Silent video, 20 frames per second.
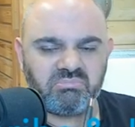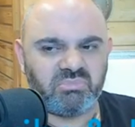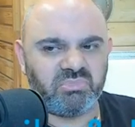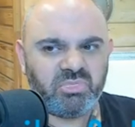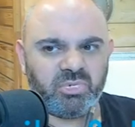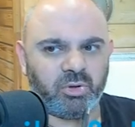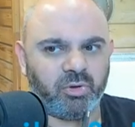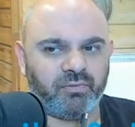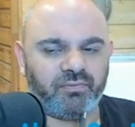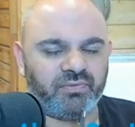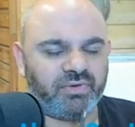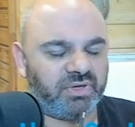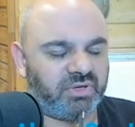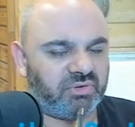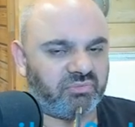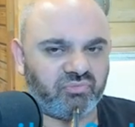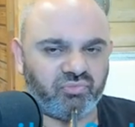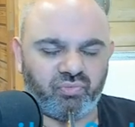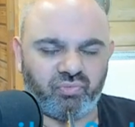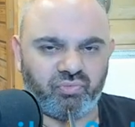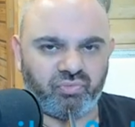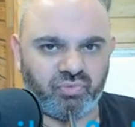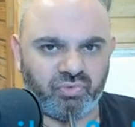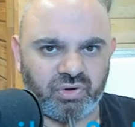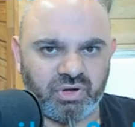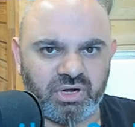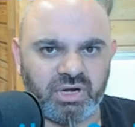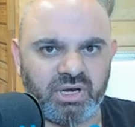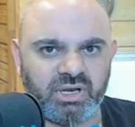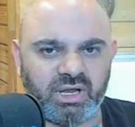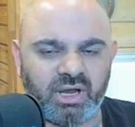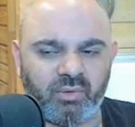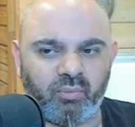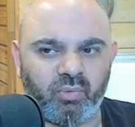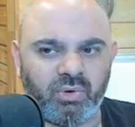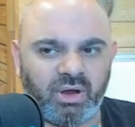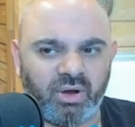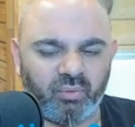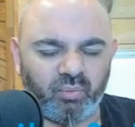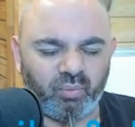Loved it. Really,
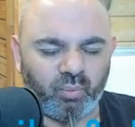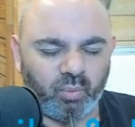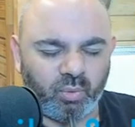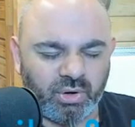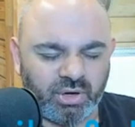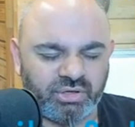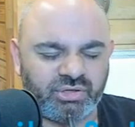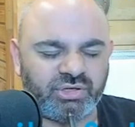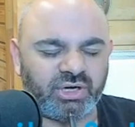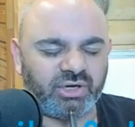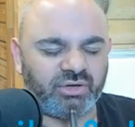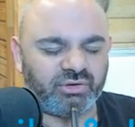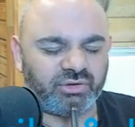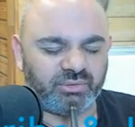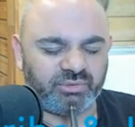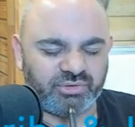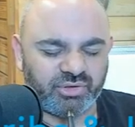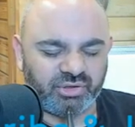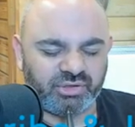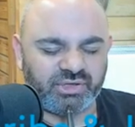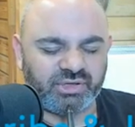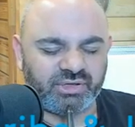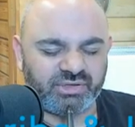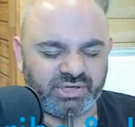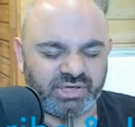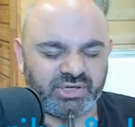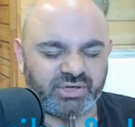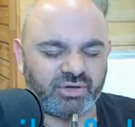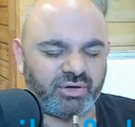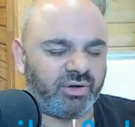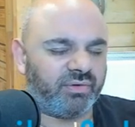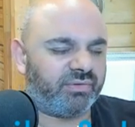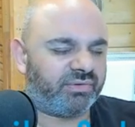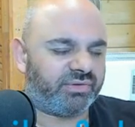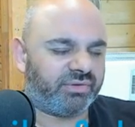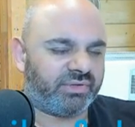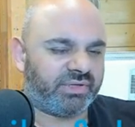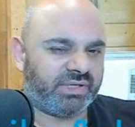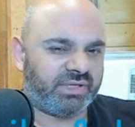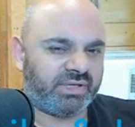I wish I could have taken it over
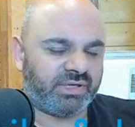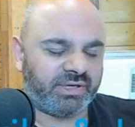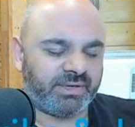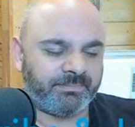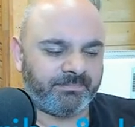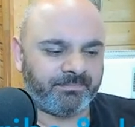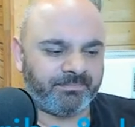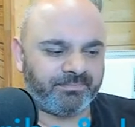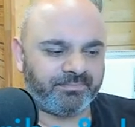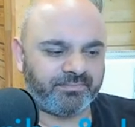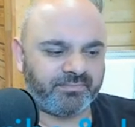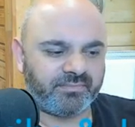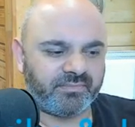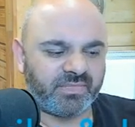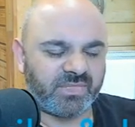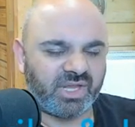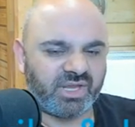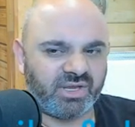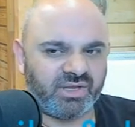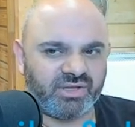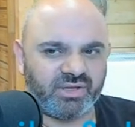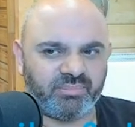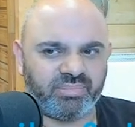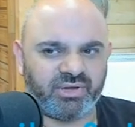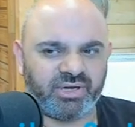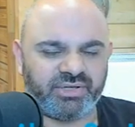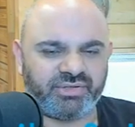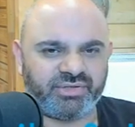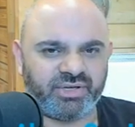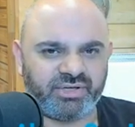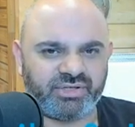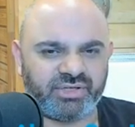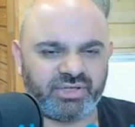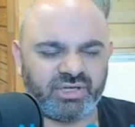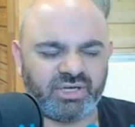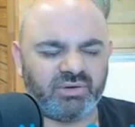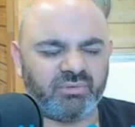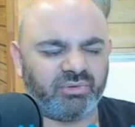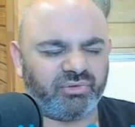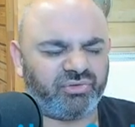to the PlayStation.
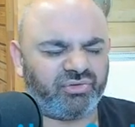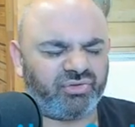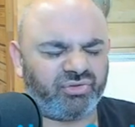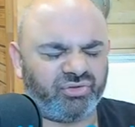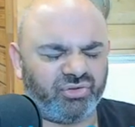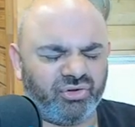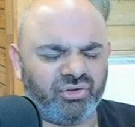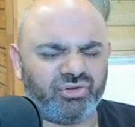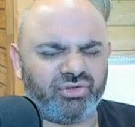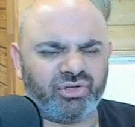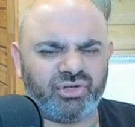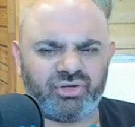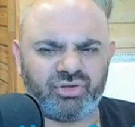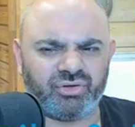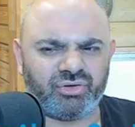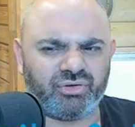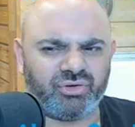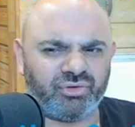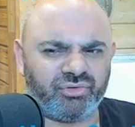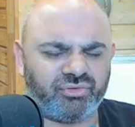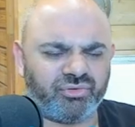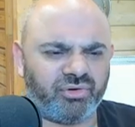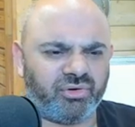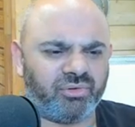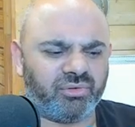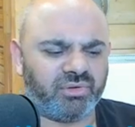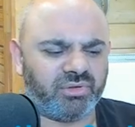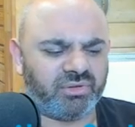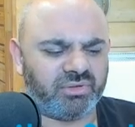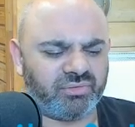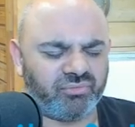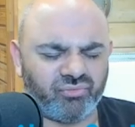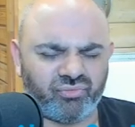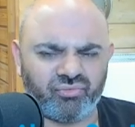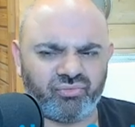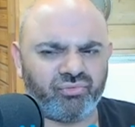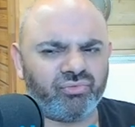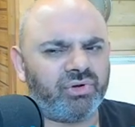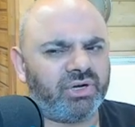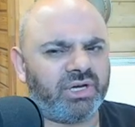It was such a good controller.
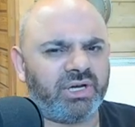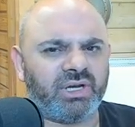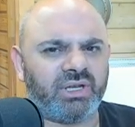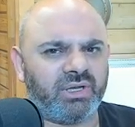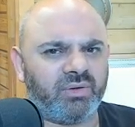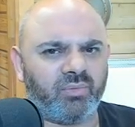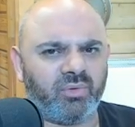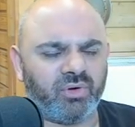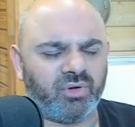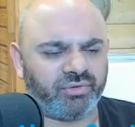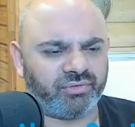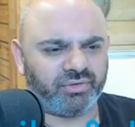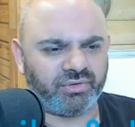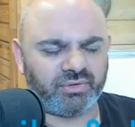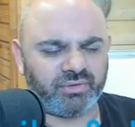Really was.